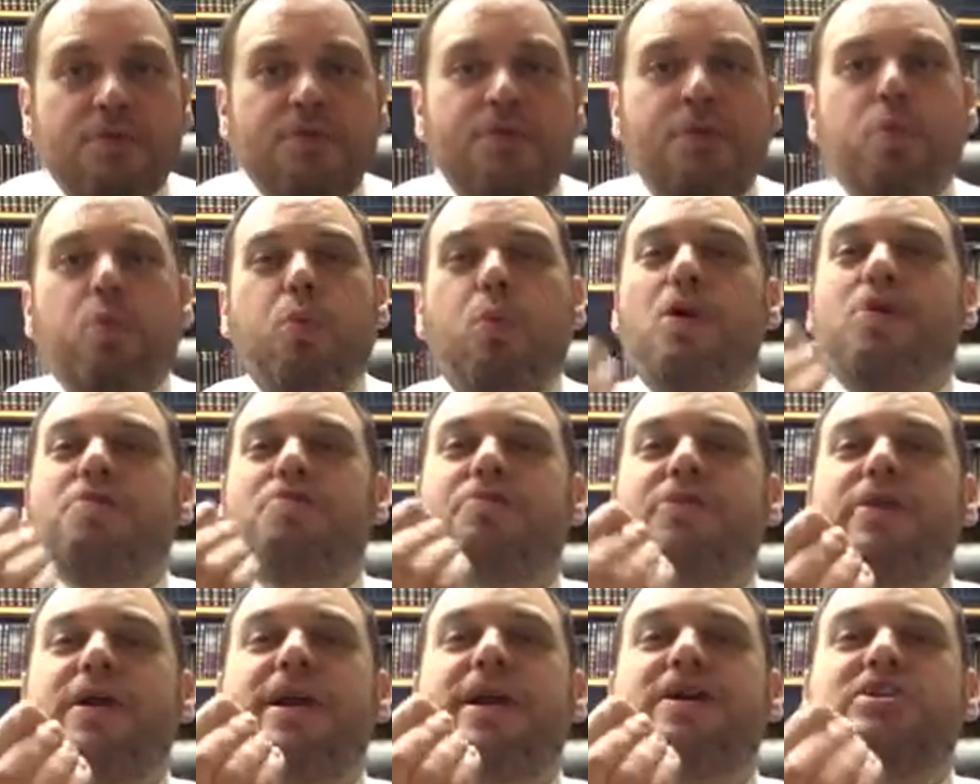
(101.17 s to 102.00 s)
The
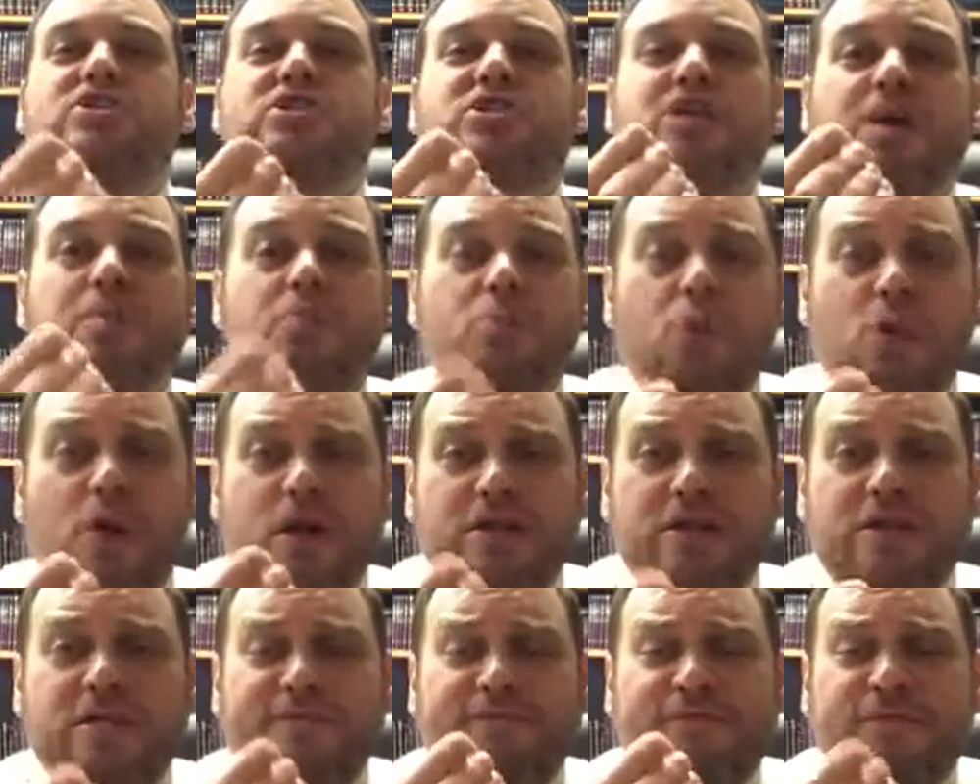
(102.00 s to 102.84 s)
one thing Hashem
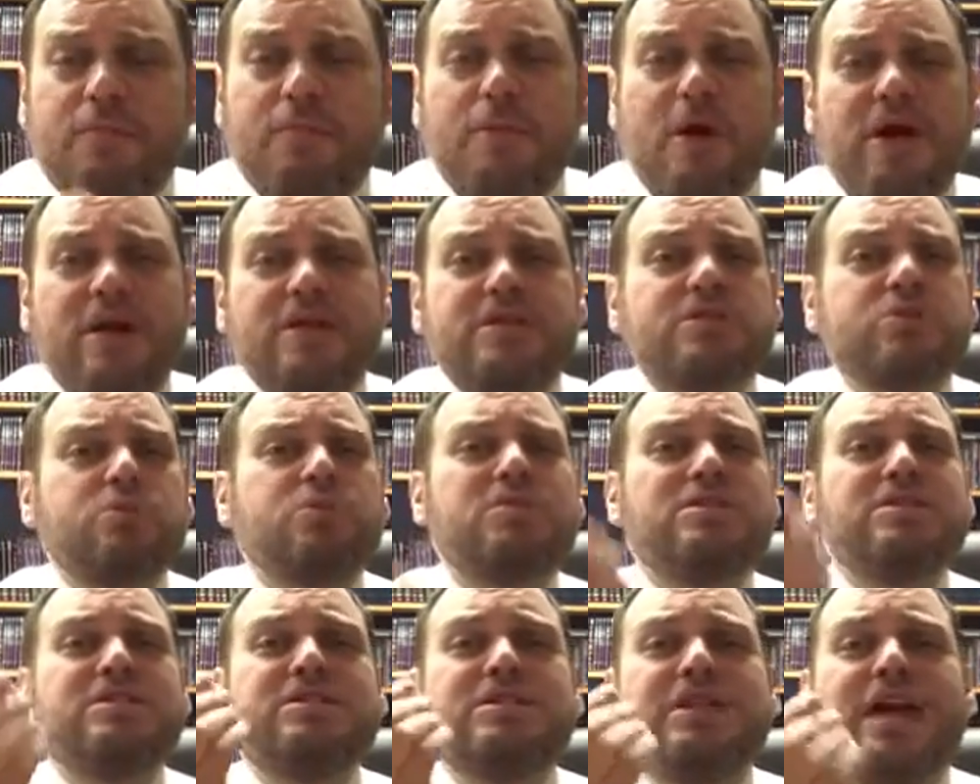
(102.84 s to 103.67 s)
wanted from us
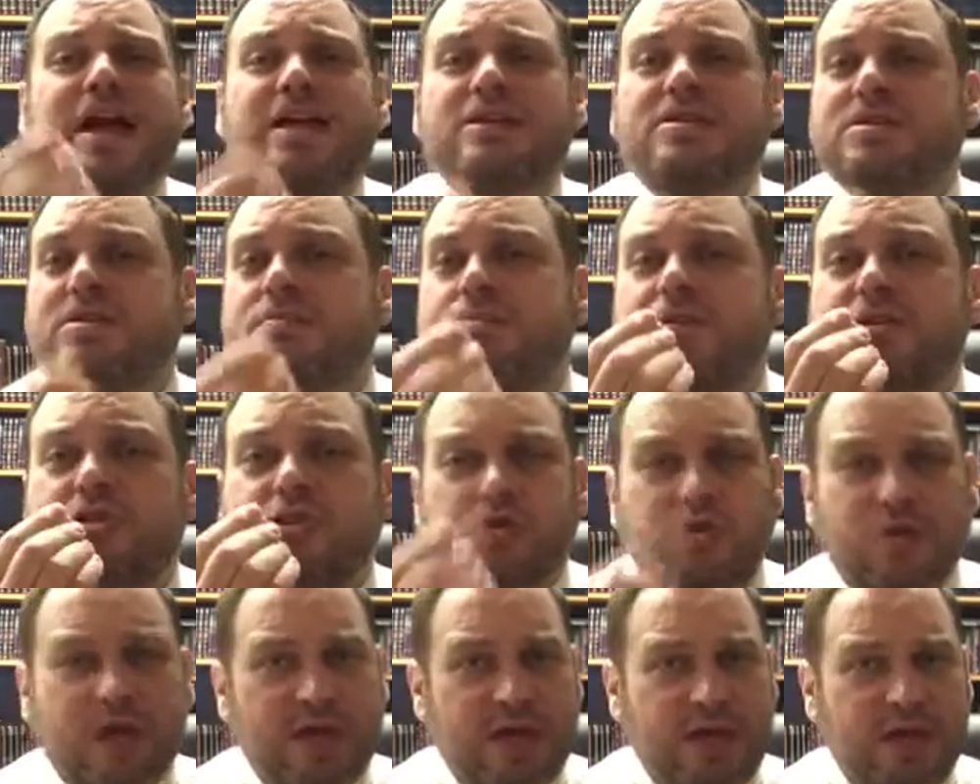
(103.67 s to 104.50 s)
was not to
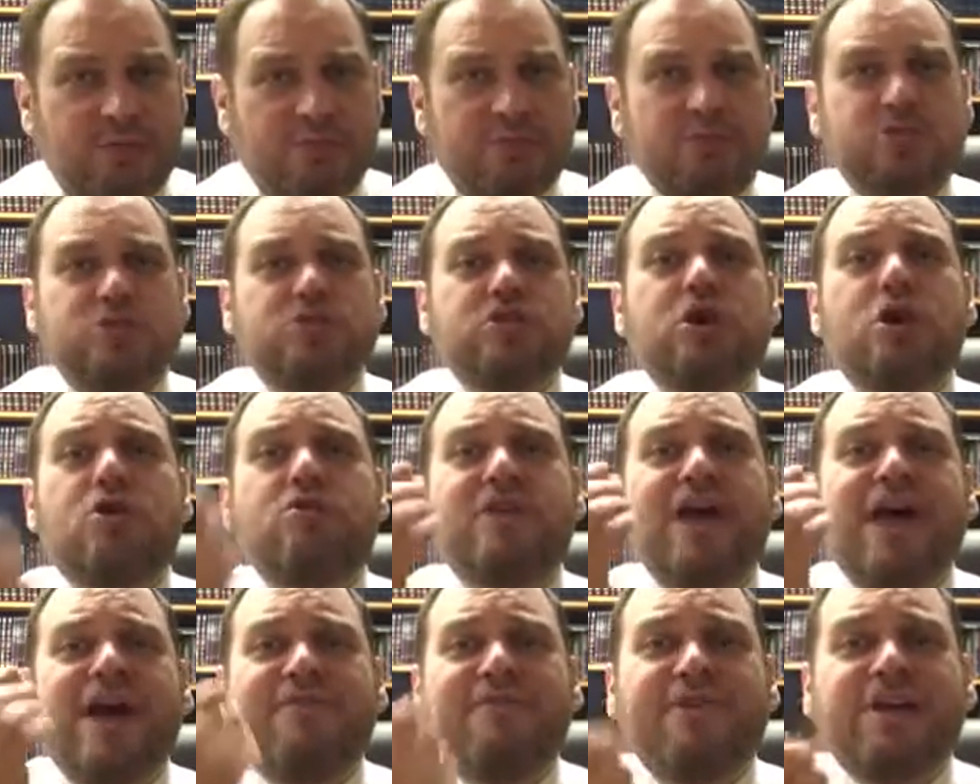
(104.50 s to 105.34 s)
betray Him.
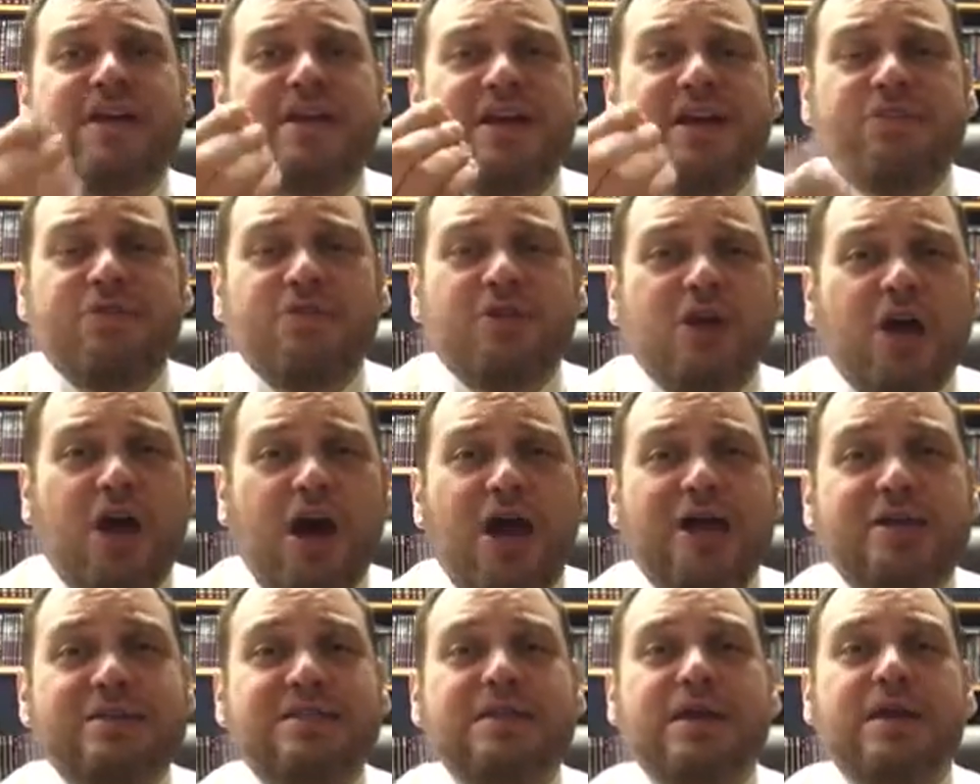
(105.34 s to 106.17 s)
Don't have any other
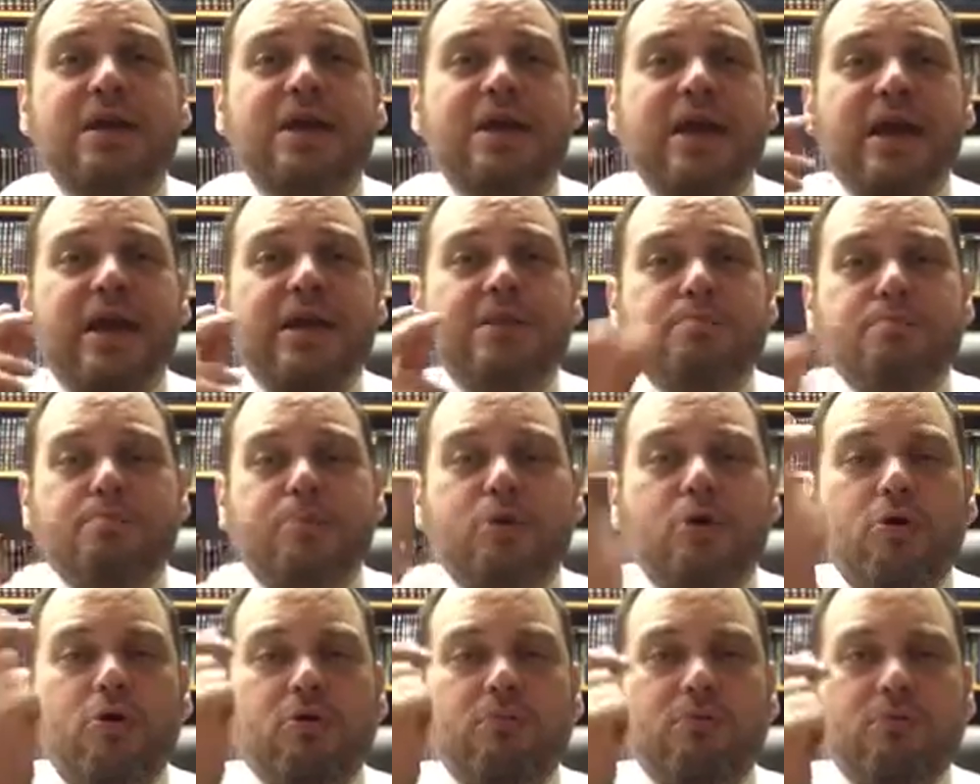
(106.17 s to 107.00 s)
gods. And
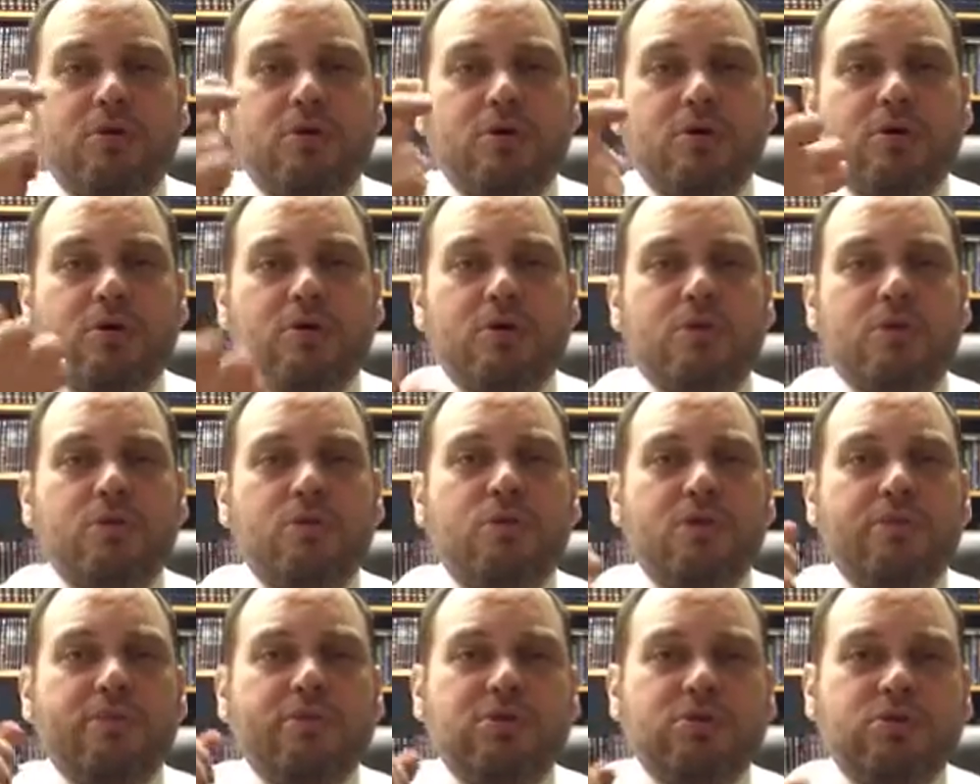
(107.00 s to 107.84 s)
boom,
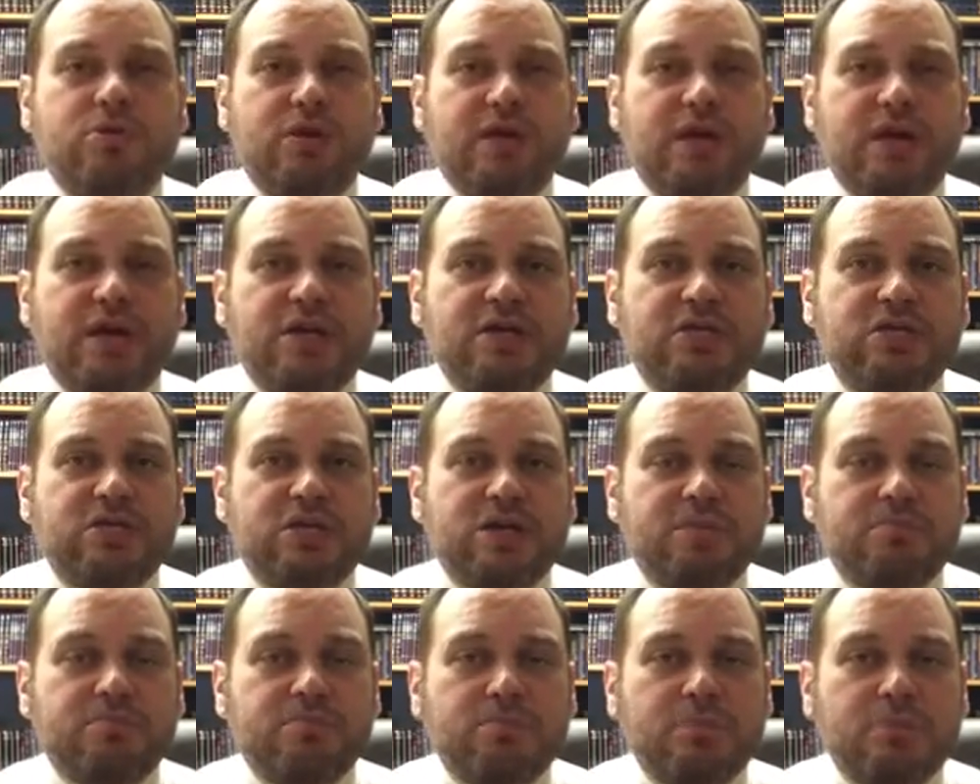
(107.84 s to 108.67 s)
we betray
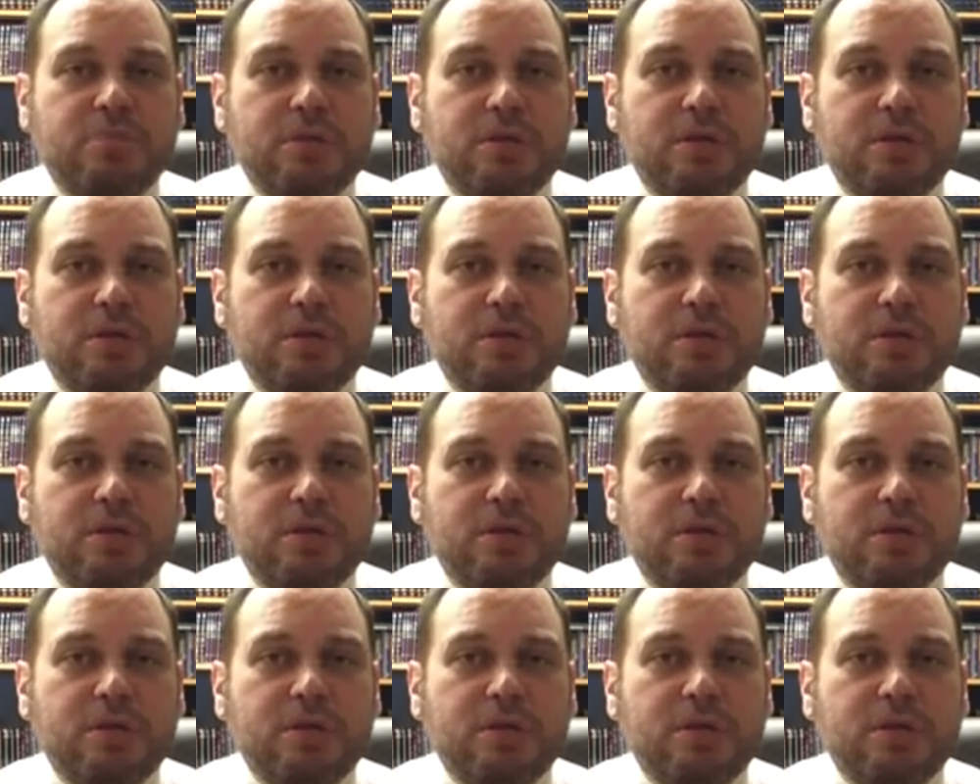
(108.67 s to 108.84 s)
Hashem.